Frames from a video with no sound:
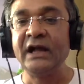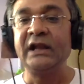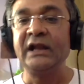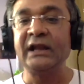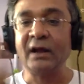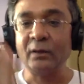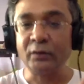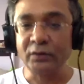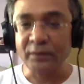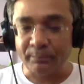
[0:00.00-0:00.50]

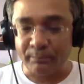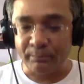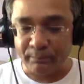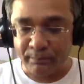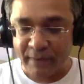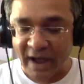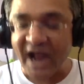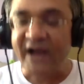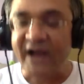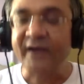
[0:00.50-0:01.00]
Now the
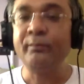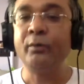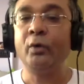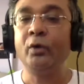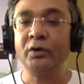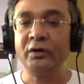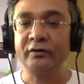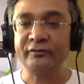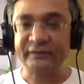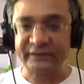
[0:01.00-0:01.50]

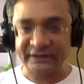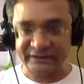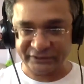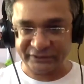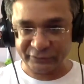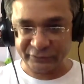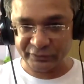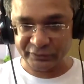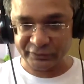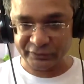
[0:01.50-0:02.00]
backbone of this
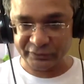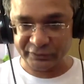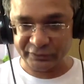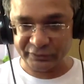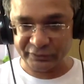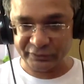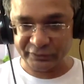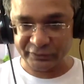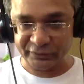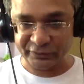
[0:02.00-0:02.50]

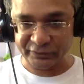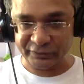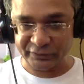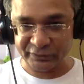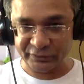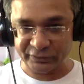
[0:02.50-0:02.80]
society